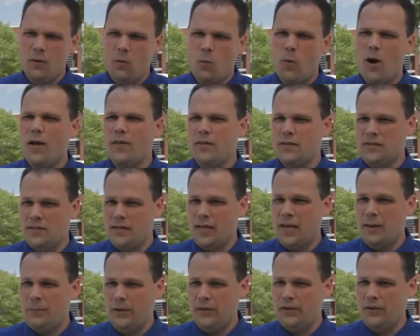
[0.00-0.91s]
why this is
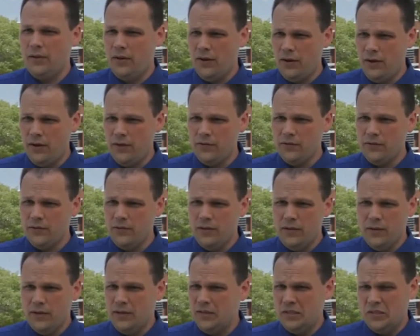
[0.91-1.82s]
happening to us.
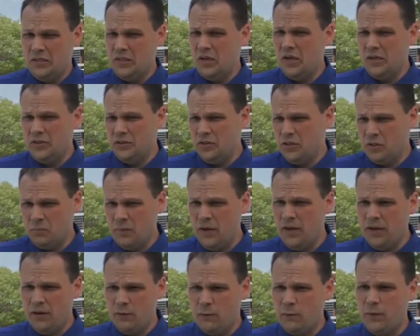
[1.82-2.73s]
Because it's not just
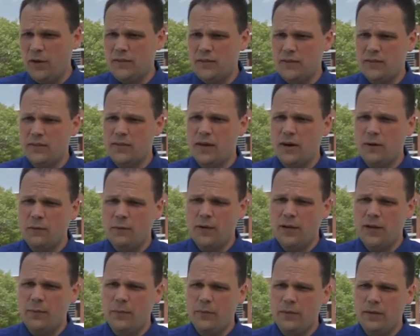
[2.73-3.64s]
me, it affects the entire
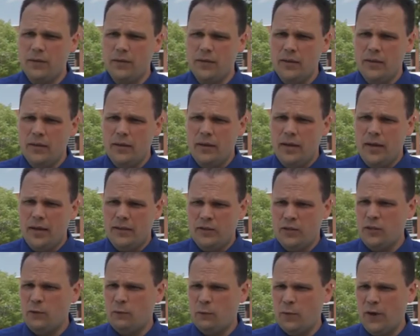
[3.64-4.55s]
family. And
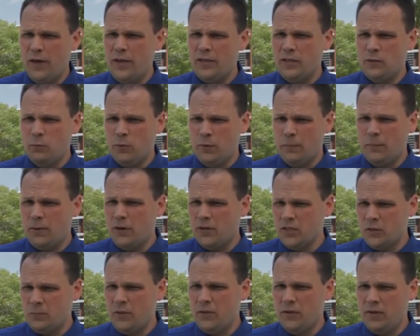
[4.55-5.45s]
she's faced with the
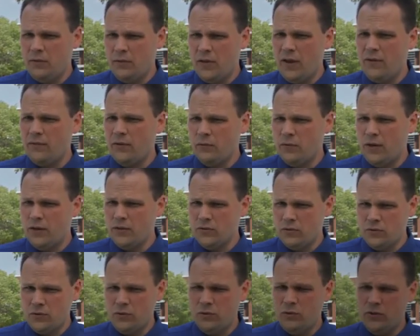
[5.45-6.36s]
possibility of having to
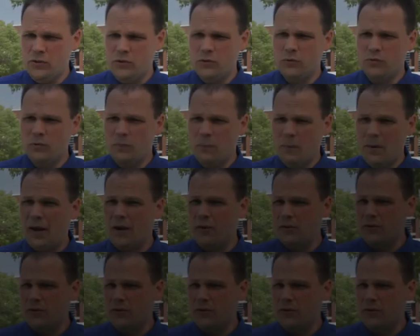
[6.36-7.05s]
raise our two children by